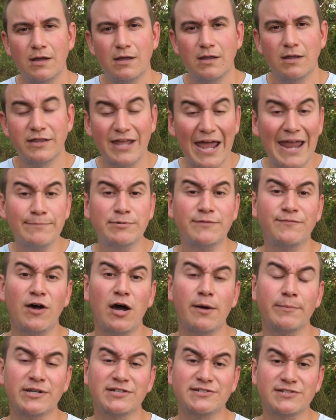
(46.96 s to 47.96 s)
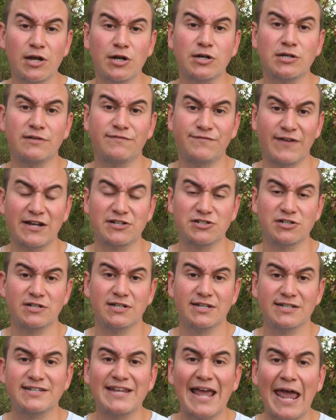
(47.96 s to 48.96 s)
The aim to farm in a circular
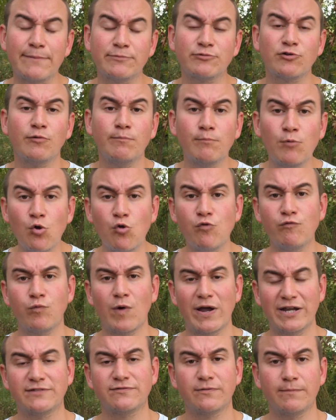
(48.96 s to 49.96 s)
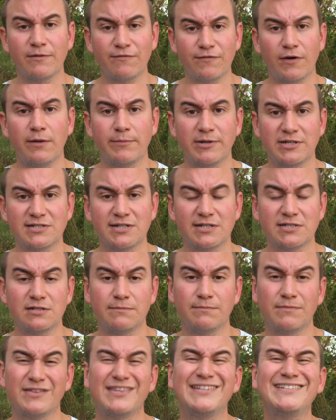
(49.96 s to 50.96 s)
fashion is the aim to remove waste from the farming
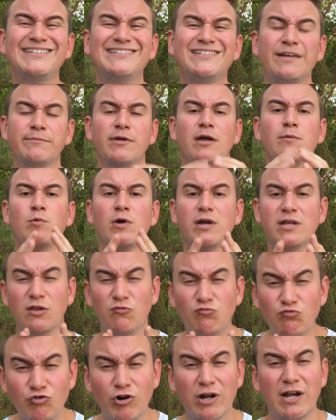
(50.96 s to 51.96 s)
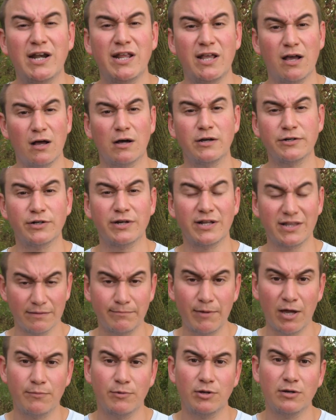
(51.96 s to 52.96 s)
system. This is something I'm working really hard on at the
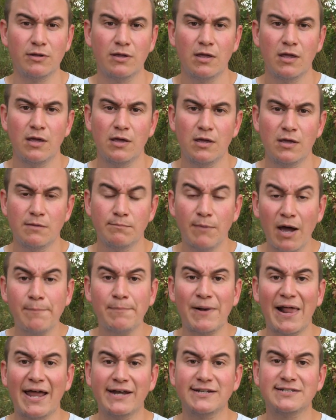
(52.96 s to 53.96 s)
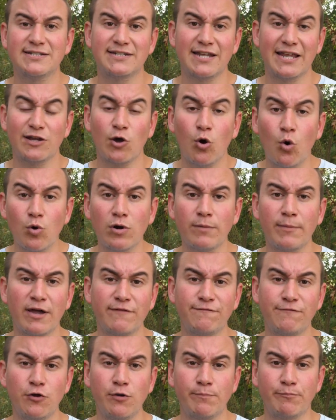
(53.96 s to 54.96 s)
moment. My plan is to take all of my
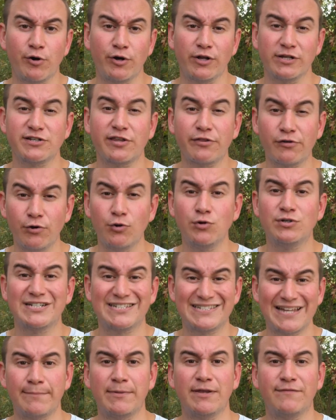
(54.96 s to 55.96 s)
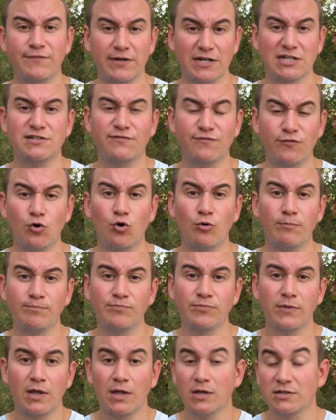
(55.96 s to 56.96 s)
food products through to semi-finished form.
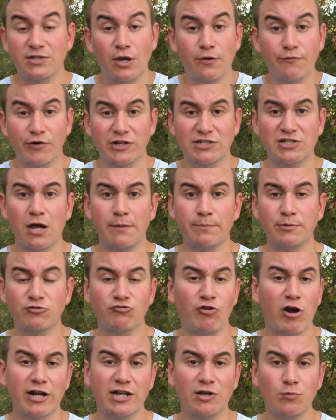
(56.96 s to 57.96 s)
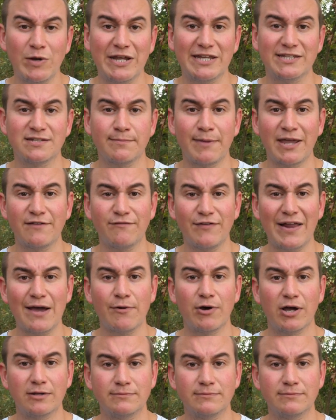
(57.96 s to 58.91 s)
So, for example, grinding wheat to make flour.